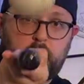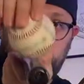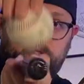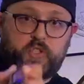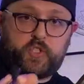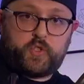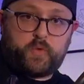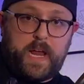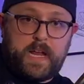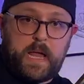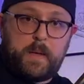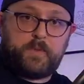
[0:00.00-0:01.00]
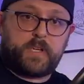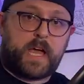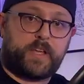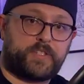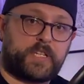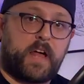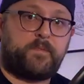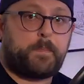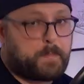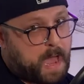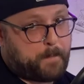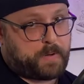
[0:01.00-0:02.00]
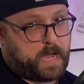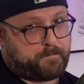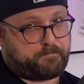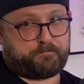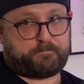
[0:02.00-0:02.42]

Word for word: goes straight up, you got yourself a pop up.